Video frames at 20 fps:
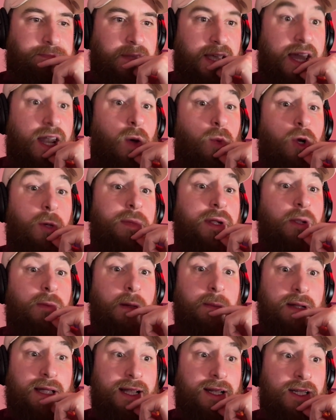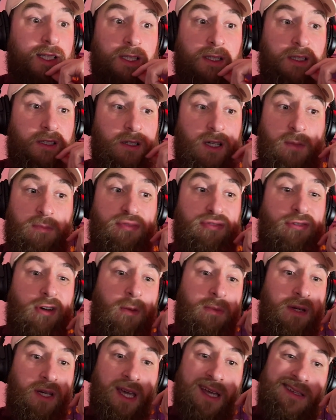And I would put it on my playlist because I'd
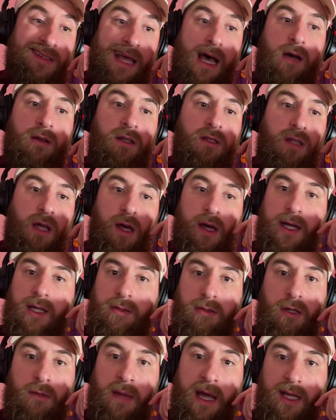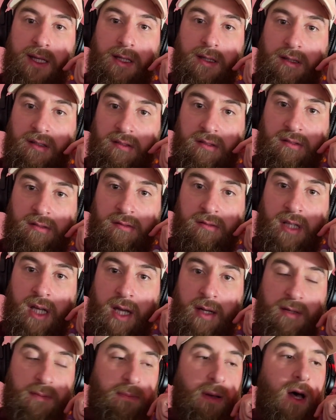proper get down the dirty to it, mate.
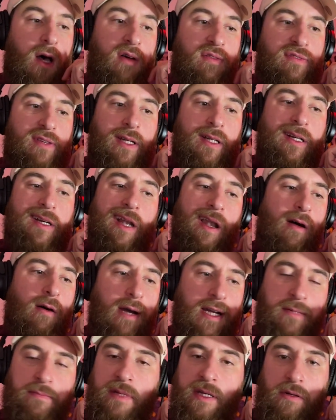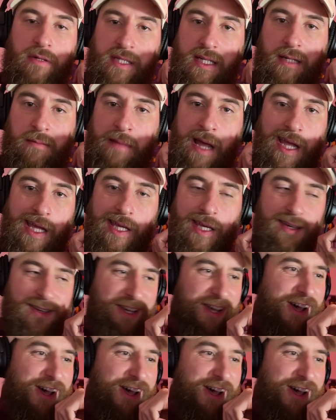Yeah, it's perfect glide music, mate.